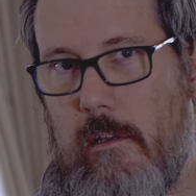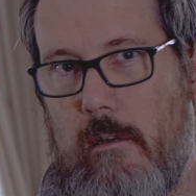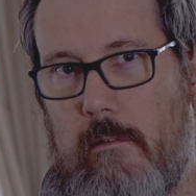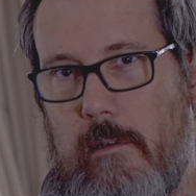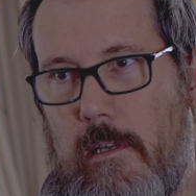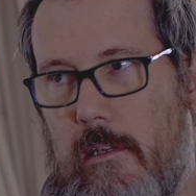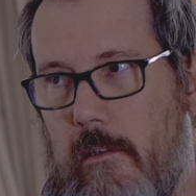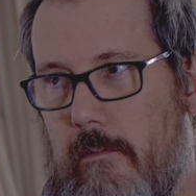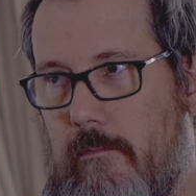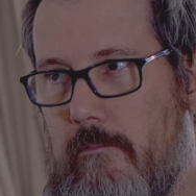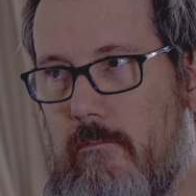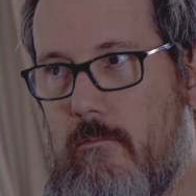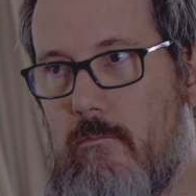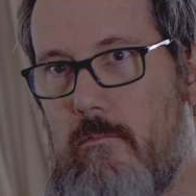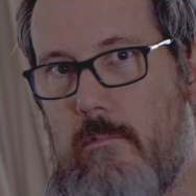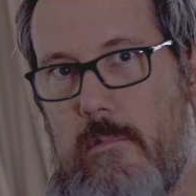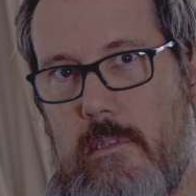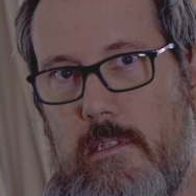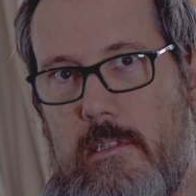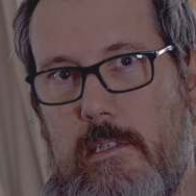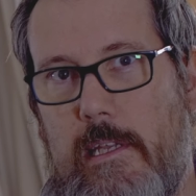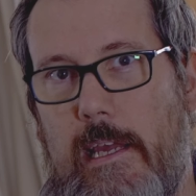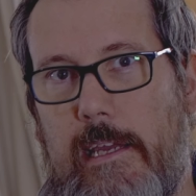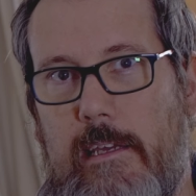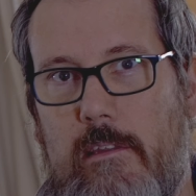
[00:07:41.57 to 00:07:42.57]
I'm gonna
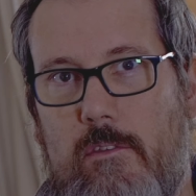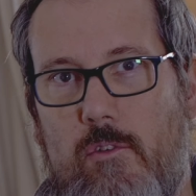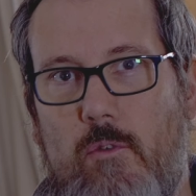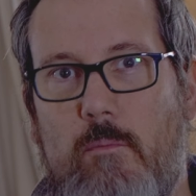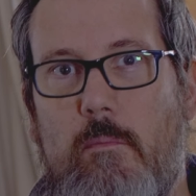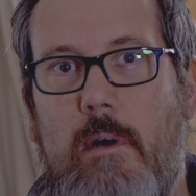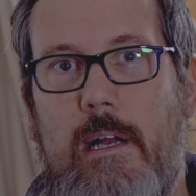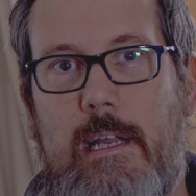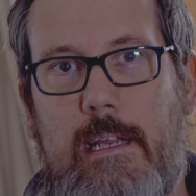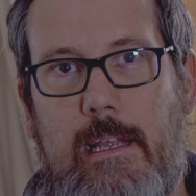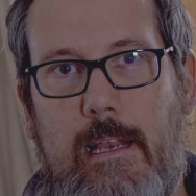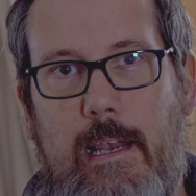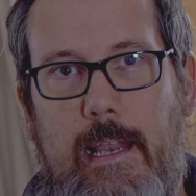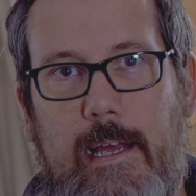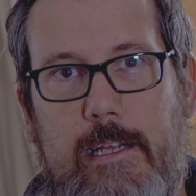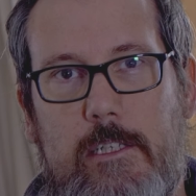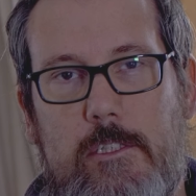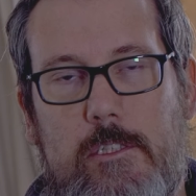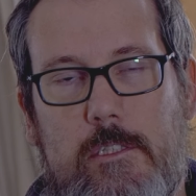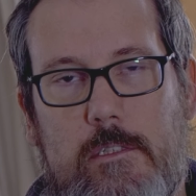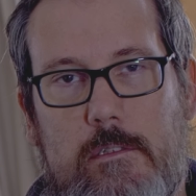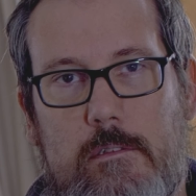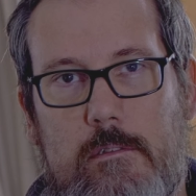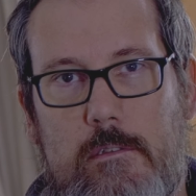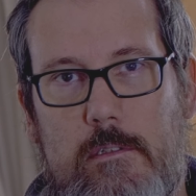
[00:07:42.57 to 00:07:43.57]
dig through my
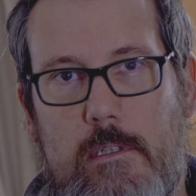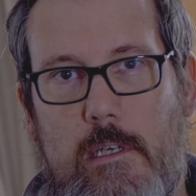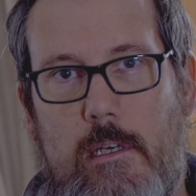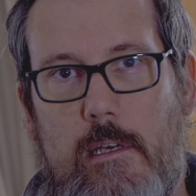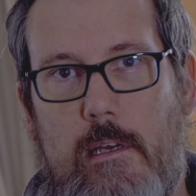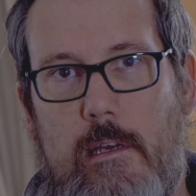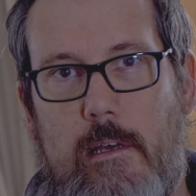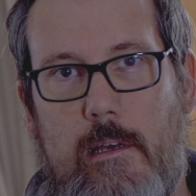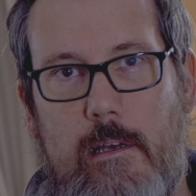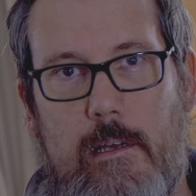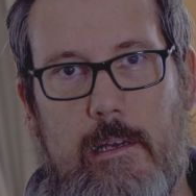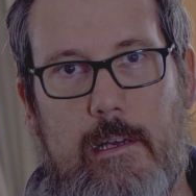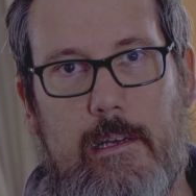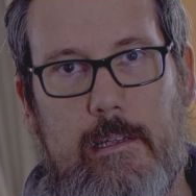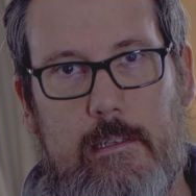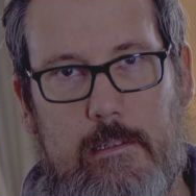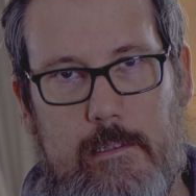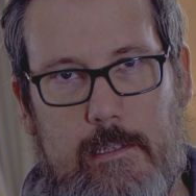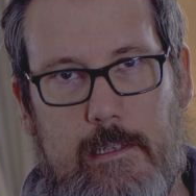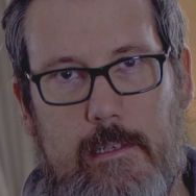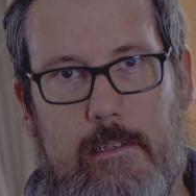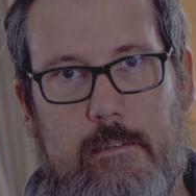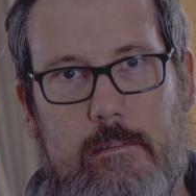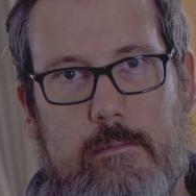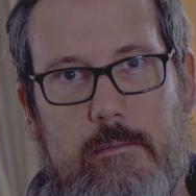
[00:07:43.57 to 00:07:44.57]
collection and,
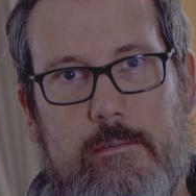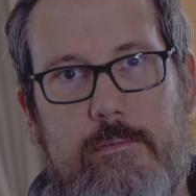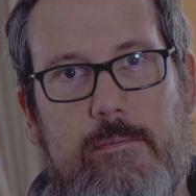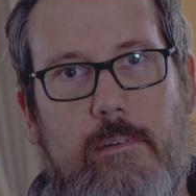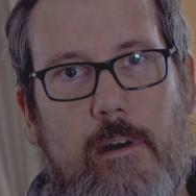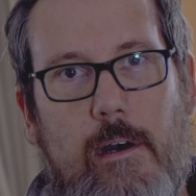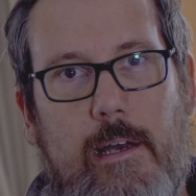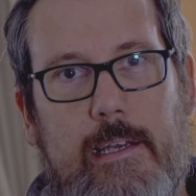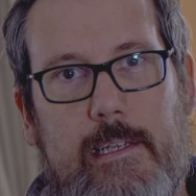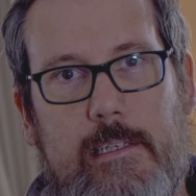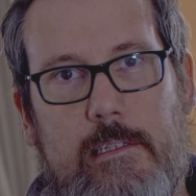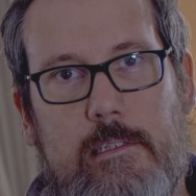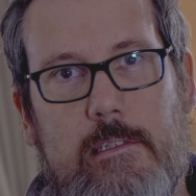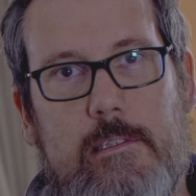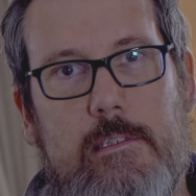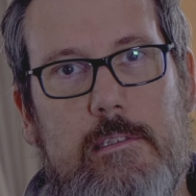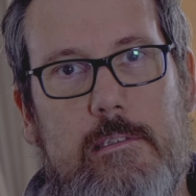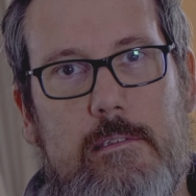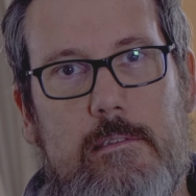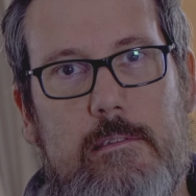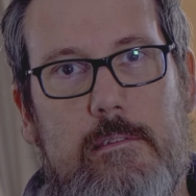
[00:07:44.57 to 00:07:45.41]
then find